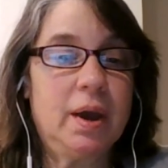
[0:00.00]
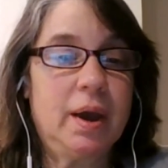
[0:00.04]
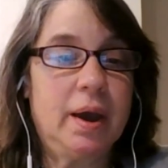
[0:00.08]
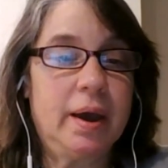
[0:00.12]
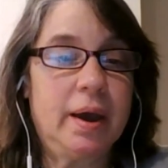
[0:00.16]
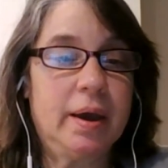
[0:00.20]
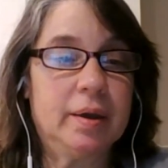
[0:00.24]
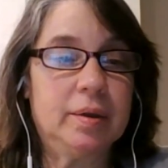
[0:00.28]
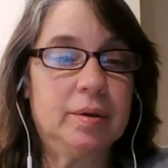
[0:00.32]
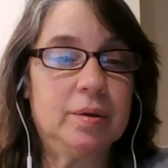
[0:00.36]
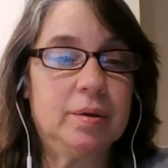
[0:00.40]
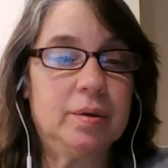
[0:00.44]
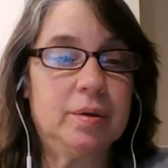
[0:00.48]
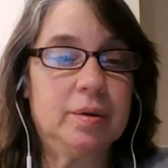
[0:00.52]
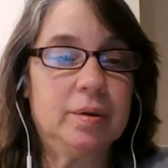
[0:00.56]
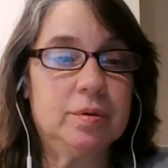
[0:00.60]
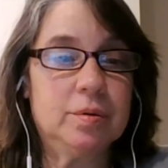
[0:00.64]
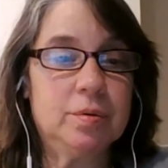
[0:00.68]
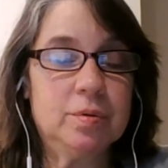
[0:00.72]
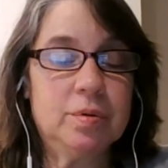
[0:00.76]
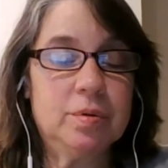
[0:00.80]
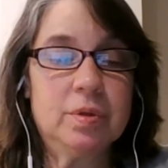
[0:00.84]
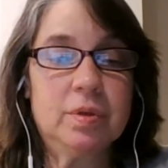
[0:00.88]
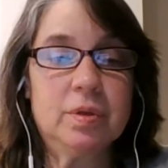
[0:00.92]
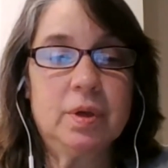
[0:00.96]
and
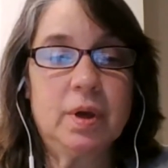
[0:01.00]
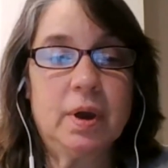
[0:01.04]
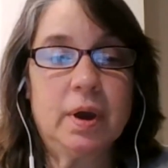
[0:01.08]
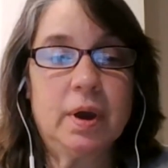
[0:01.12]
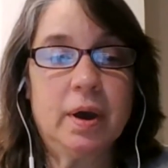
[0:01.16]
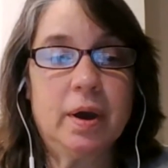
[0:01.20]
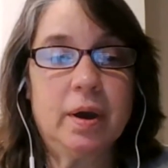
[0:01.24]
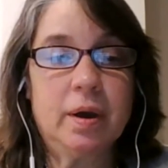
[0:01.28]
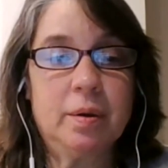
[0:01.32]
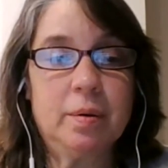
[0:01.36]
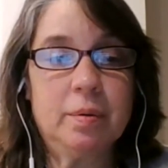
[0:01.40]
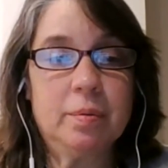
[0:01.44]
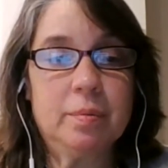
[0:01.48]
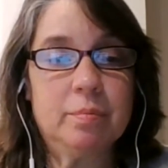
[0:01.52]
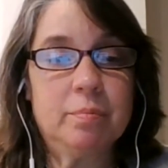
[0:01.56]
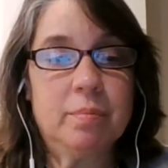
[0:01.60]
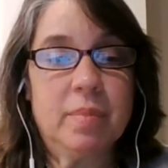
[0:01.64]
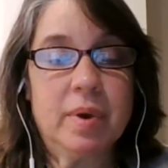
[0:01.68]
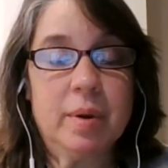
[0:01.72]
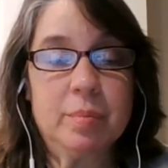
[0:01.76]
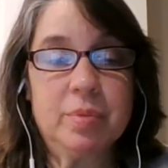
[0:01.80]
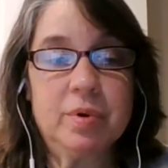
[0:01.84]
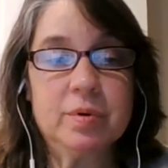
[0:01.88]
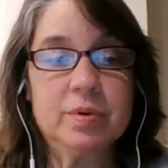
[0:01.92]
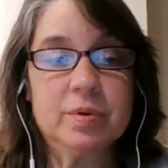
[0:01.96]
youth
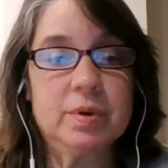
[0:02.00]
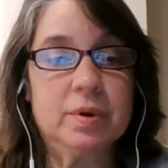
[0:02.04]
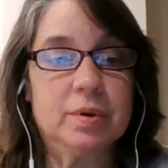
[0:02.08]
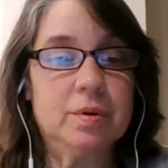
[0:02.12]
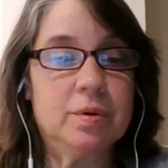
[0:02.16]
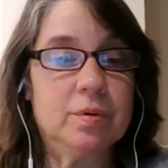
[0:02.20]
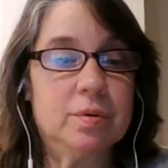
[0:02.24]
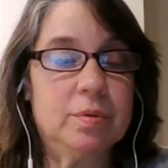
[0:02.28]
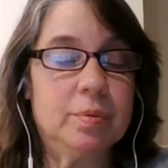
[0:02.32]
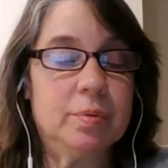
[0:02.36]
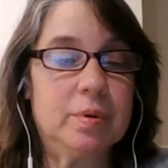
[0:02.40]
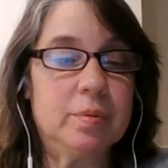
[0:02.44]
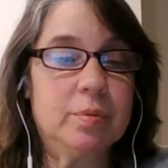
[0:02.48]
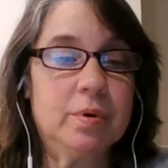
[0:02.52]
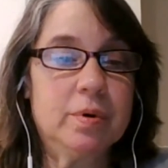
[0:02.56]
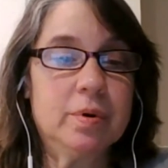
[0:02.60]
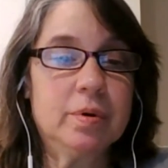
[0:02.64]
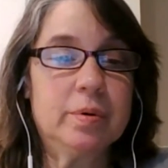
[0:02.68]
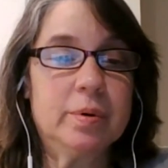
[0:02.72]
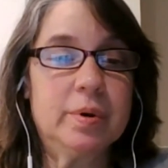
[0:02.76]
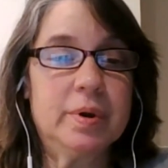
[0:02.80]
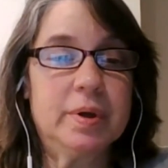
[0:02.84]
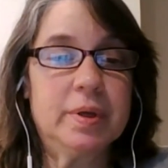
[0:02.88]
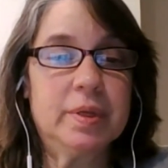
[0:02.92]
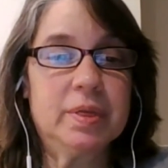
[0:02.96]
members and youth we work
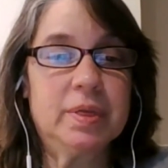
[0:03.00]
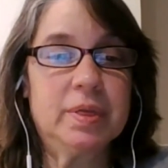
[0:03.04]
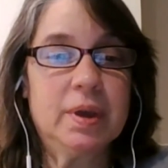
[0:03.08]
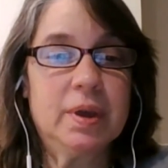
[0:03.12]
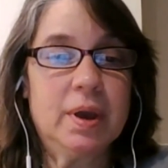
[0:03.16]
with.